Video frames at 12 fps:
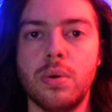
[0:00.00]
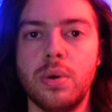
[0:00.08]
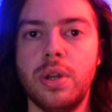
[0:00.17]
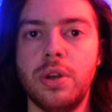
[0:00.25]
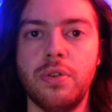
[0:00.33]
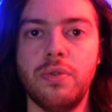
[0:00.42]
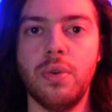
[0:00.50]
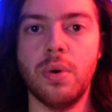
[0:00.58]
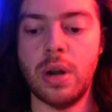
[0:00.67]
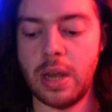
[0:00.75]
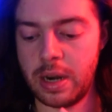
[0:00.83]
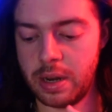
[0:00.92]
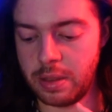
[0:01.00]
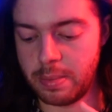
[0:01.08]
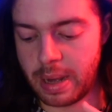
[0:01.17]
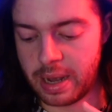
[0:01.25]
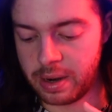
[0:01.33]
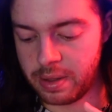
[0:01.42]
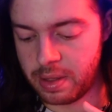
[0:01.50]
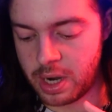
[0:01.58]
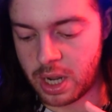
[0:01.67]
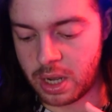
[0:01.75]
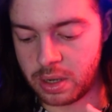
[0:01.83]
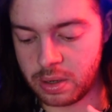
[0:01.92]
holding your forehead and the back of the
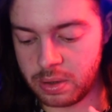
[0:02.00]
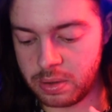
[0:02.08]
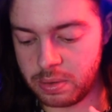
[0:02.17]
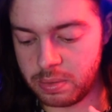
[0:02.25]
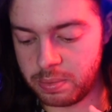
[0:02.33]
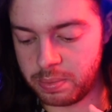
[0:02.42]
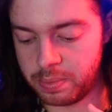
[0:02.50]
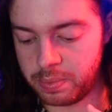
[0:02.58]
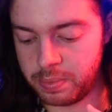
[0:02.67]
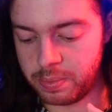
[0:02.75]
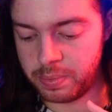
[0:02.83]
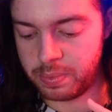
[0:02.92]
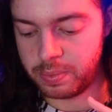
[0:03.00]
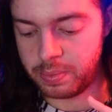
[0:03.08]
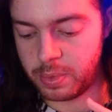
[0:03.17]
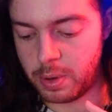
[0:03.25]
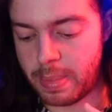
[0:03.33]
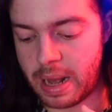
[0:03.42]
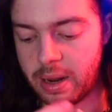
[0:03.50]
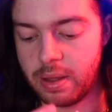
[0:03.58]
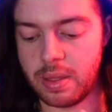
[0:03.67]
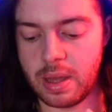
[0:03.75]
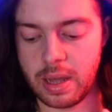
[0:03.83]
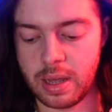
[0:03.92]
neck, or back
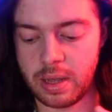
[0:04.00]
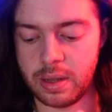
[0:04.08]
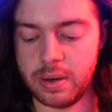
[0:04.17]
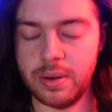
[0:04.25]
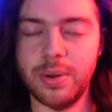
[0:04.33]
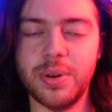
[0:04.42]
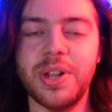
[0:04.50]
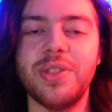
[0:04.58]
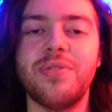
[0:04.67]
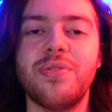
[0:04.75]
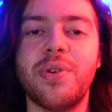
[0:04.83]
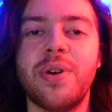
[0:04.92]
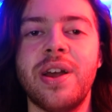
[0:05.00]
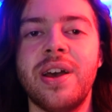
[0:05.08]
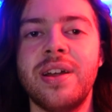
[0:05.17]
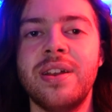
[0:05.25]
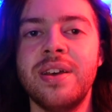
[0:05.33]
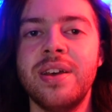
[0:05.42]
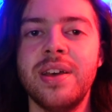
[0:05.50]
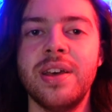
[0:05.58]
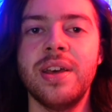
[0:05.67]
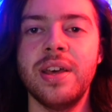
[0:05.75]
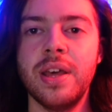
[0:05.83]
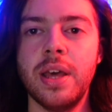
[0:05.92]
of the head, holding the forehead
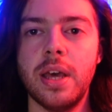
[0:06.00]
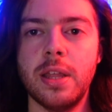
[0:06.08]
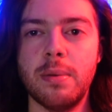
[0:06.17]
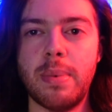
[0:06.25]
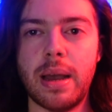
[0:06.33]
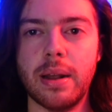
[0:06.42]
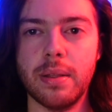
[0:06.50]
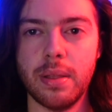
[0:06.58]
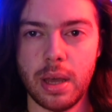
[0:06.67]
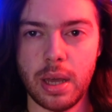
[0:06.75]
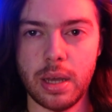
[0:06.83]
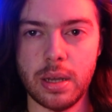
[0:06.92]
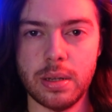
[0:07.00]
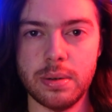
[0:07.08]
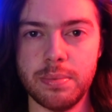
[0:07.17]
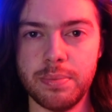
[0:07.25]
and the back of the head.